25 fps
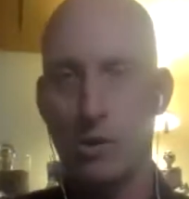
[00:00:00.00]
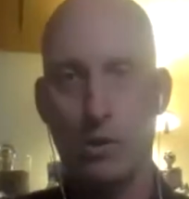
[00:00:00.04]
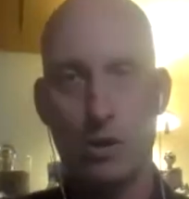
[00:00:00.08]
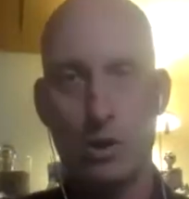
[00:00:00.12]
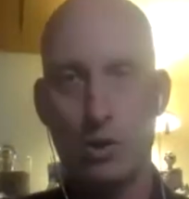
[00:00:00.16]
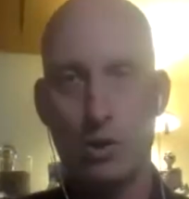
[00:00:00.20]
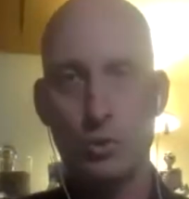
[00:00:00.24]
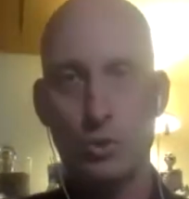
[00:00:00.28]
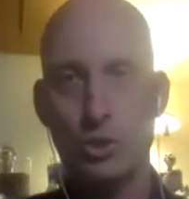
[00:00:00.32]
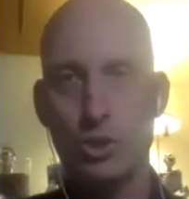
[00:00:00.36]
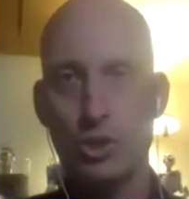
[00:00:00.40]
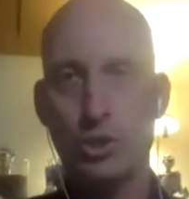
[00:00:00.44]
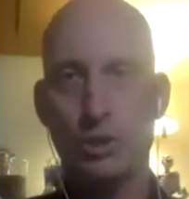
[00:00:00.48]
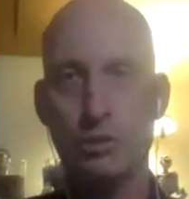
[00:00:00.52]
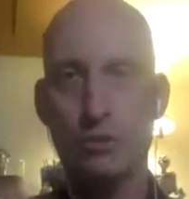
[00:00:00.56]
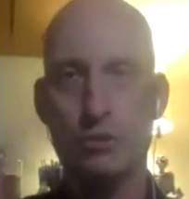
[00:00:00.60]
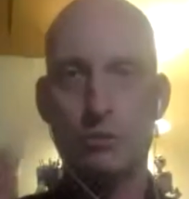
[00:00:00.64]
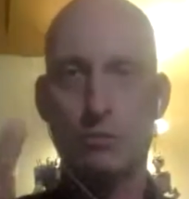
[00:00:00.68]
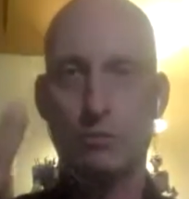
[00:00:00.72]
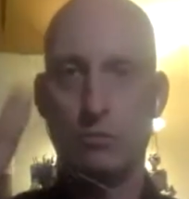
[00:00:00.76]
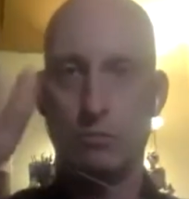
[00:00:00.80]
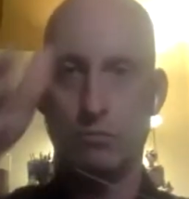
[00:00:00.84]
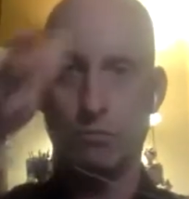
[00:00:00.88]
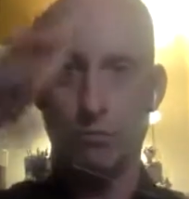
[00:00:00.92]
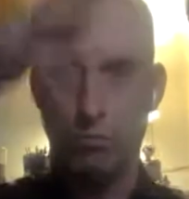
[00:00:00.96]

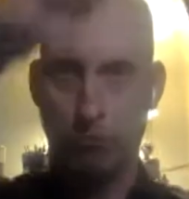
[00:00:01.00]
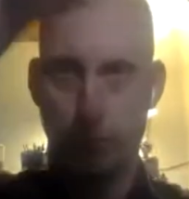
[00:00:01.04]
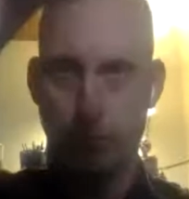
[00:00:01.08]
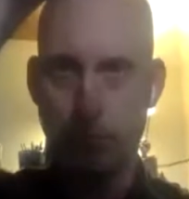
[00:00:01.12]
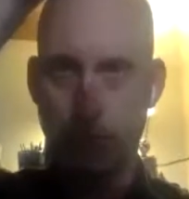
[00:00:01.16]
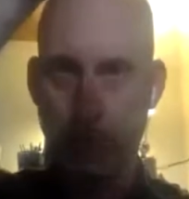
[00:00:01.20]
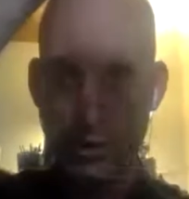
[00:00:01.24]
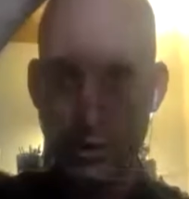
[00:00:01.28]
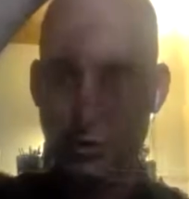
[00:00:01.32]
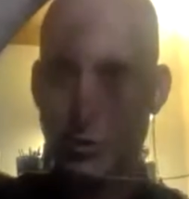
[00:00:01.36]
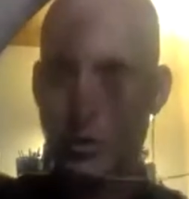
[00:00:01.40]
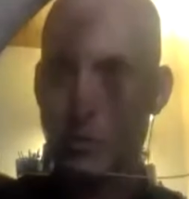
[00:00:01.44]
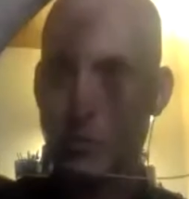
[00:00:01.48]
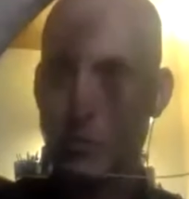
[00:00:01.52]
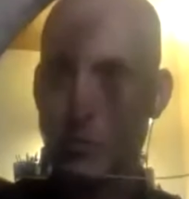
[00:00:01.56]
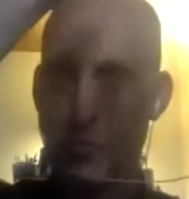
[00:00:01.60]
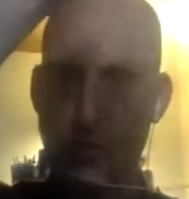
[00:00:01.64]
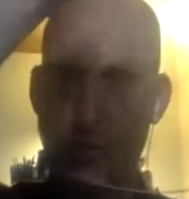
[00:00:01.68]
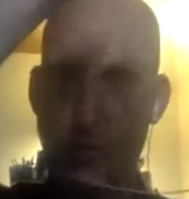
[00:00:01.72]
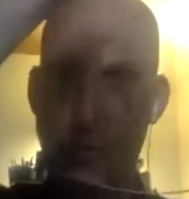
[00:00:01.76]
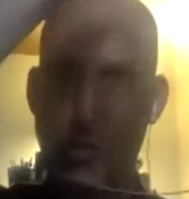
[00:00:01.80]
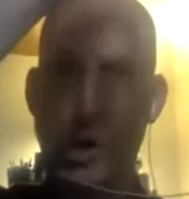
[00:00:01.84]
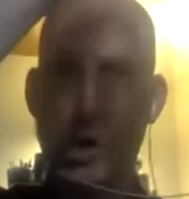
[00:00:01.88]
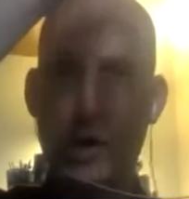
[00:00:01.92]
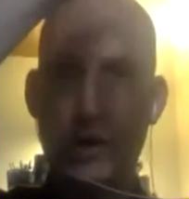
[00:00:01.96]
ocean, the
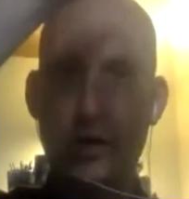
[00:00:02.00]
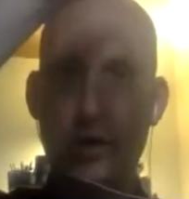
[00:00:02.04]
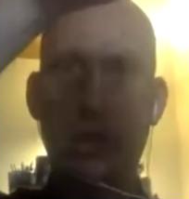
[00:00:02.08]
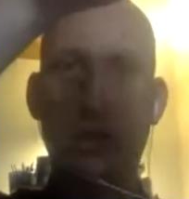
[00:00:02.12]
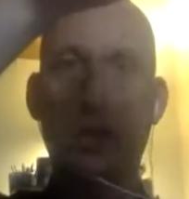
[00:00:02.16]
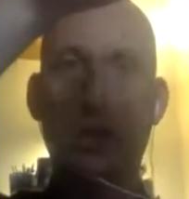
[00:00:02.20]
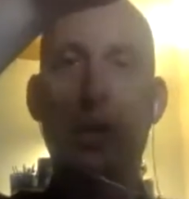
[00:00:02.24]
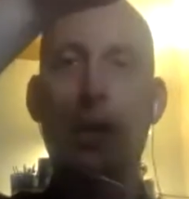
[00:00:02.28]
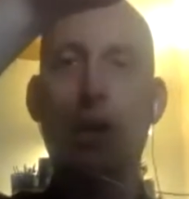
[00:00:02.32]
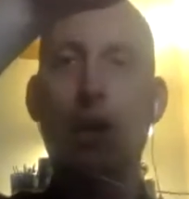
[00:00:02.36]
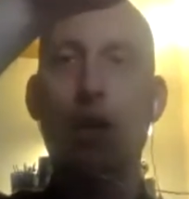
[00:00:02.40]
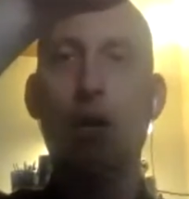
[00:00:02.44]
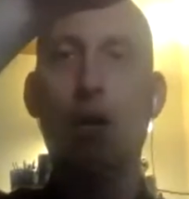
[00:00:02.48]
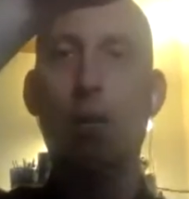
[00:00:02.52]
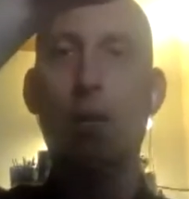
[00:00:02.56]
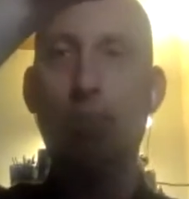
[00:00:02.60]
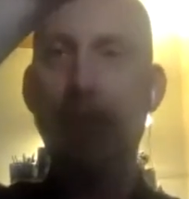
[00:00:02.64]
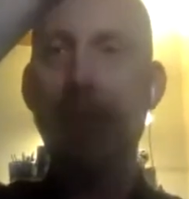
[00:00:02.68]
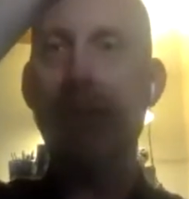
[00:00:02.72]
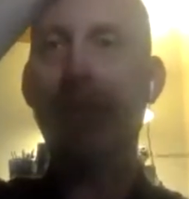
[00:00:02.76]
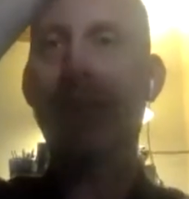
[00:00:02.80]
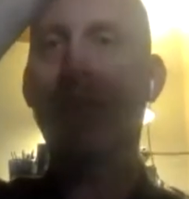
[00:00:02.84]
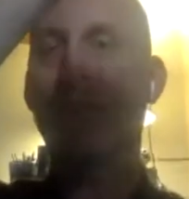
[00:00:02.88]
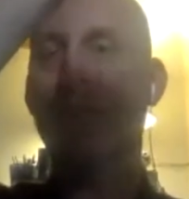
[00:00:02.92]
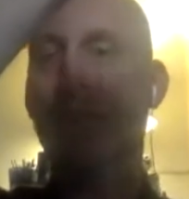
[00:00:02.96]
water,
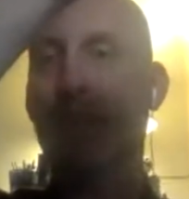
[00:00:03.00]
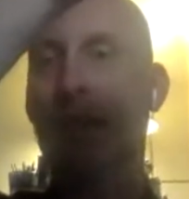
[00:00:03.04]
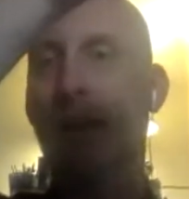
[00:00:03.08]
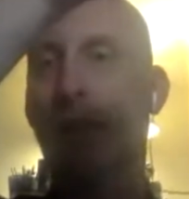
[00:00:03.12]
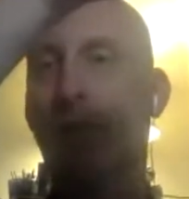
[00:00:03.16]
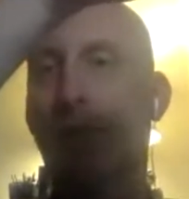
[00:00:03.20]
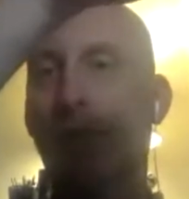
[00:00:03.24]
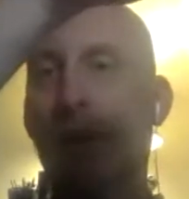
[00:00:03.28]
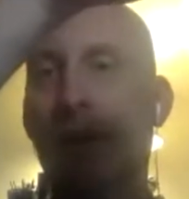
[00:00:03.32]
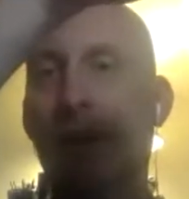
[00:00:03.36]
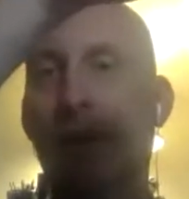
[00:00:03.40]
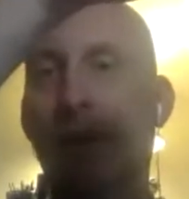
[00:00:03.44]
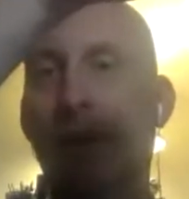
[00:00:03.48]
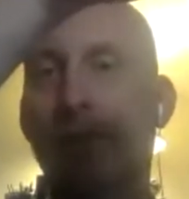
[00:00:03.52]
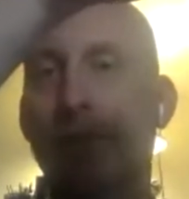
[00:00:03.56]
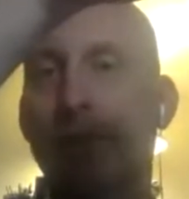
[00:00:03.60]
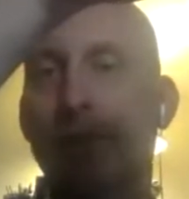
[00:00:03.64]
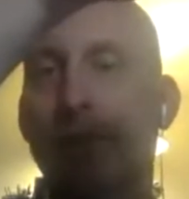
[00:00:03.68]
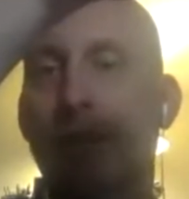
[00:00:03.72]
appear in that wave.